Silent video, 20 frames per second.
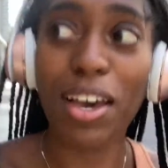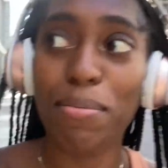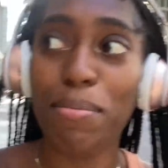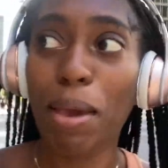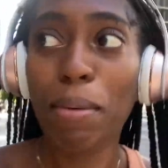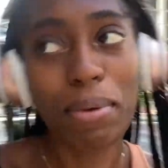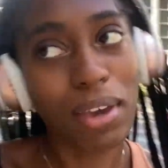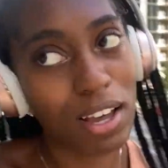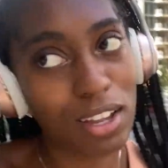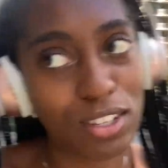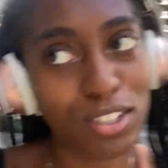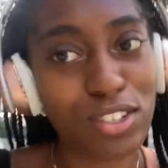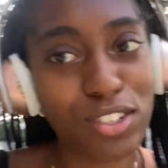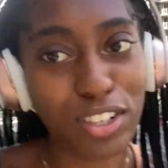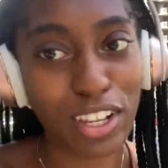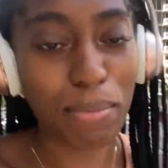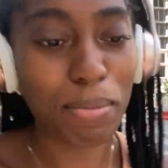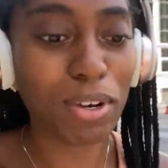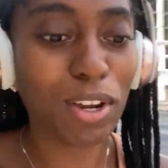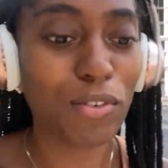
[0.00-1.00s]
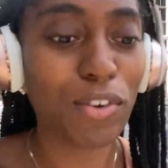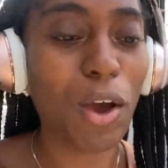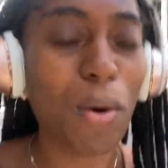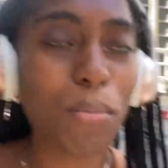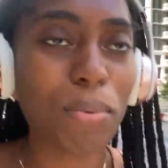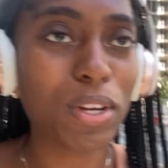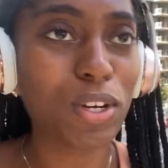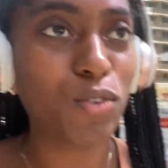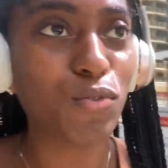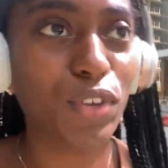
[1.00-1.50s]
maybe I'll let me know if y'all want
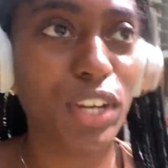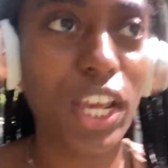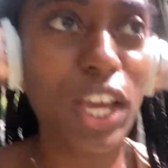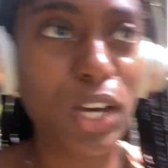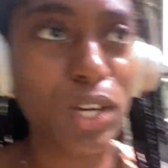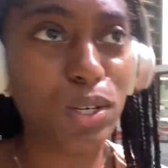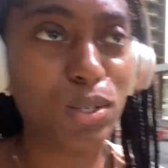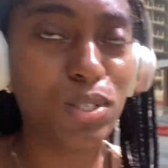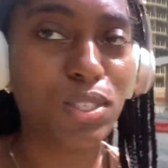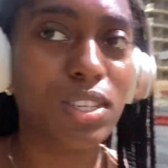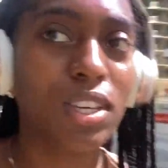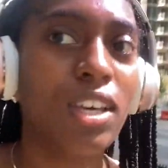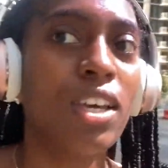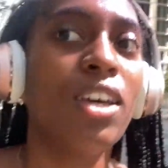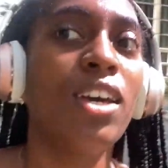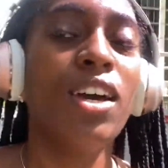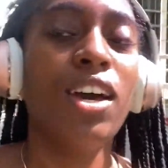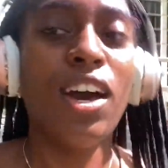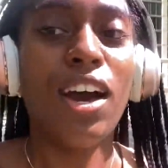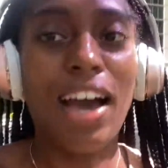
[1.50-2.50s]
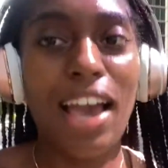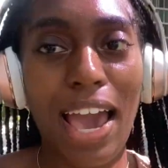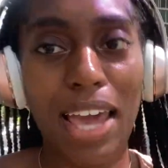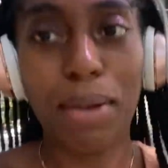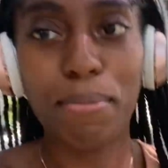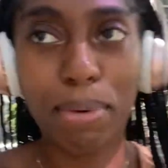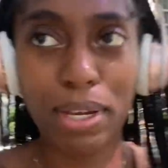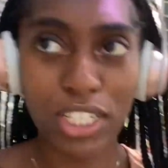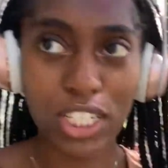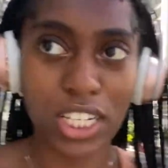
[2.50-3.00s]
me to do videos I had a
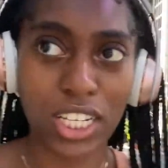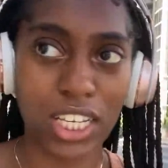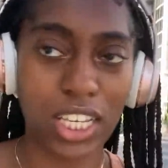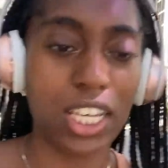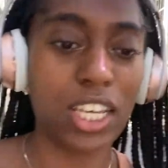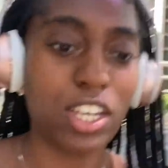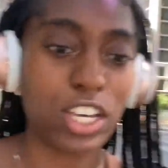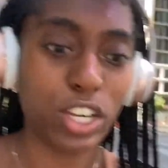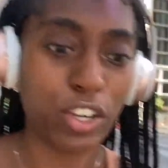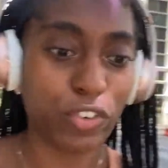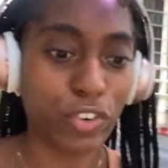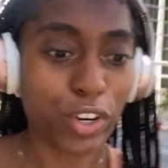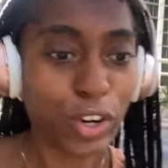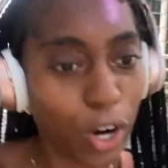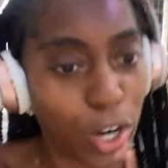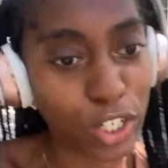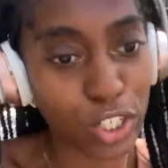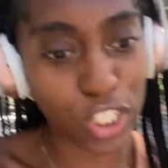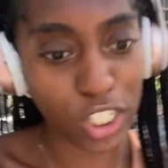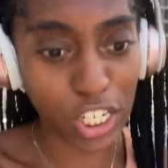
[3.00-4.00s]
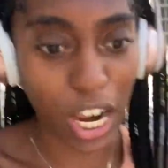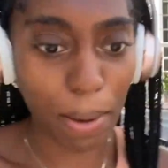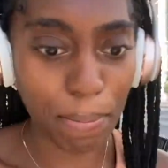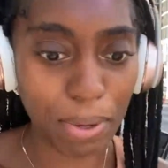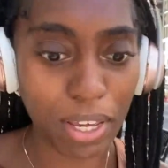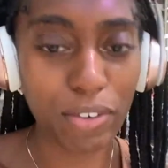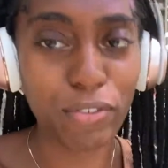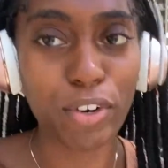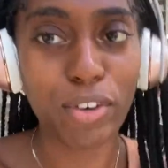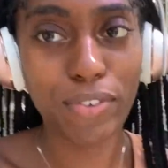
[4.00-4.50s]
budget for grocery
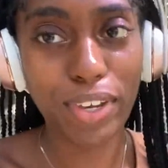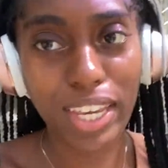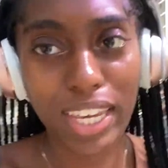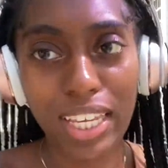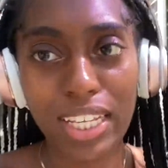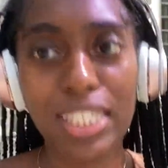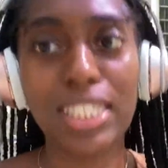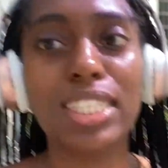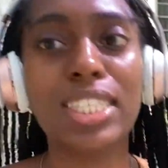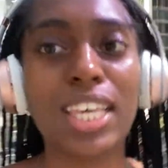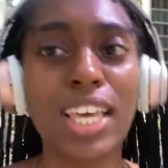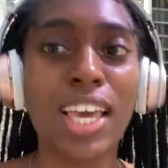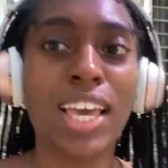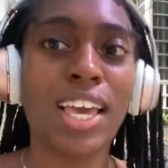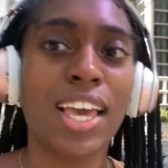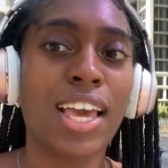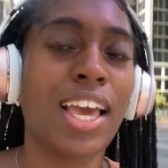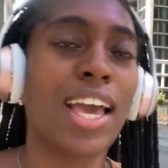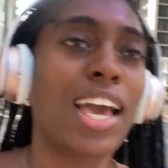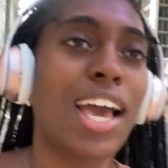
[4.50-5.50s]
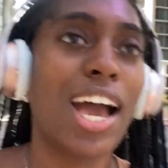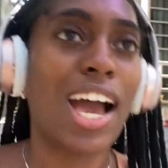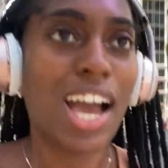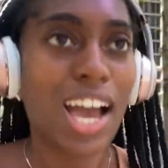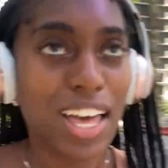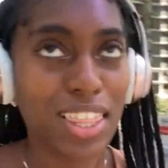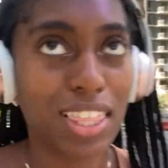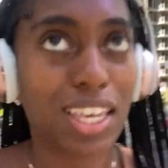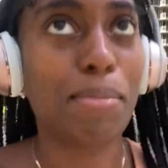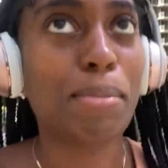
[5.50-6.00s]
shopping for weekends. I
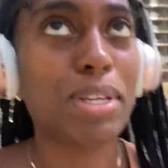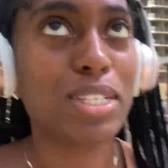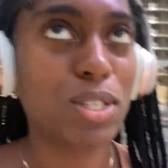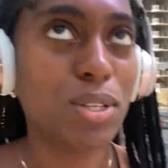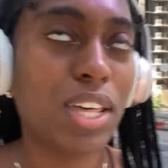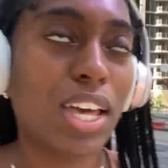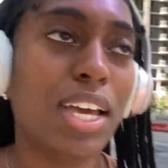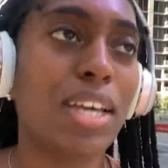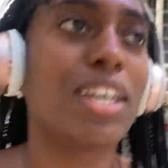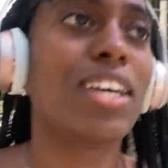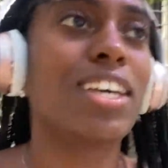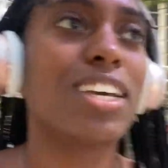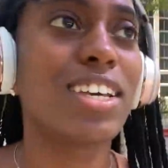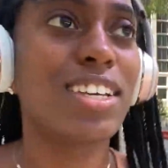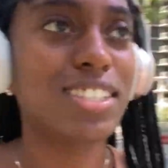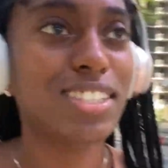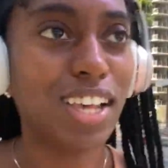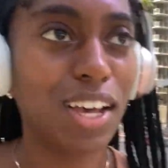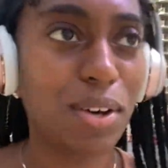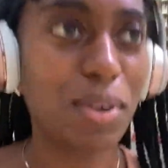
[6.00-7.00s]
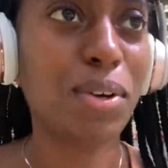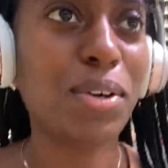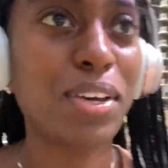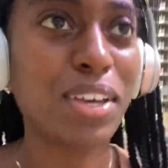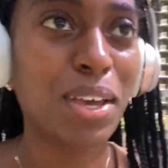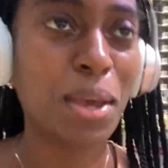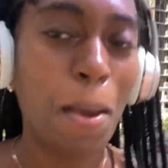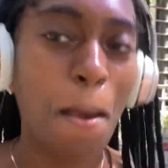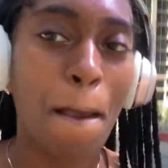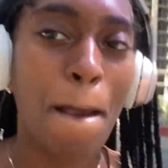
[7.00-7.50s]
think I might do that. So,
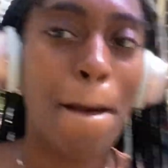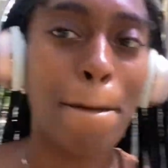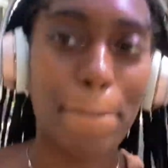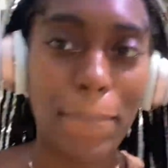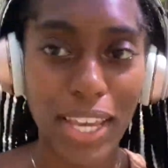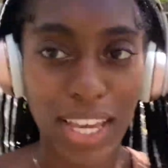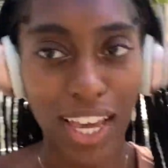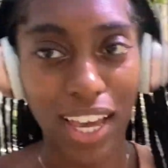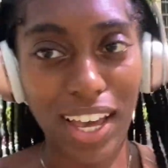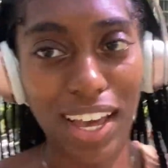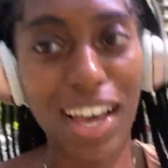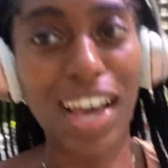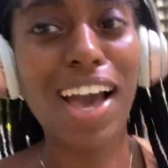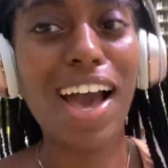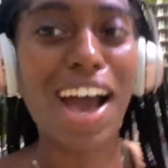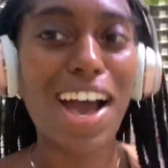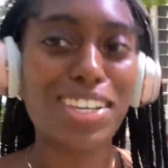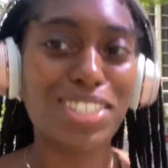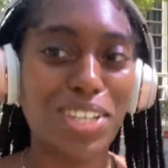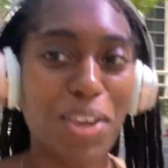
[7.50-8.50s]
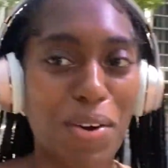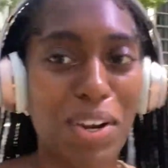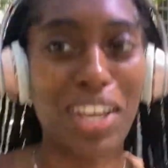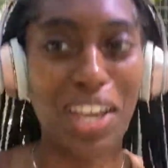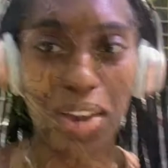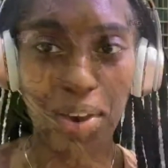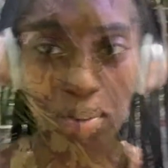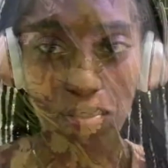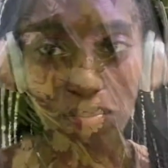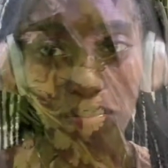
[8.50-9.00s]
but yeah, I'll see you on the get home. All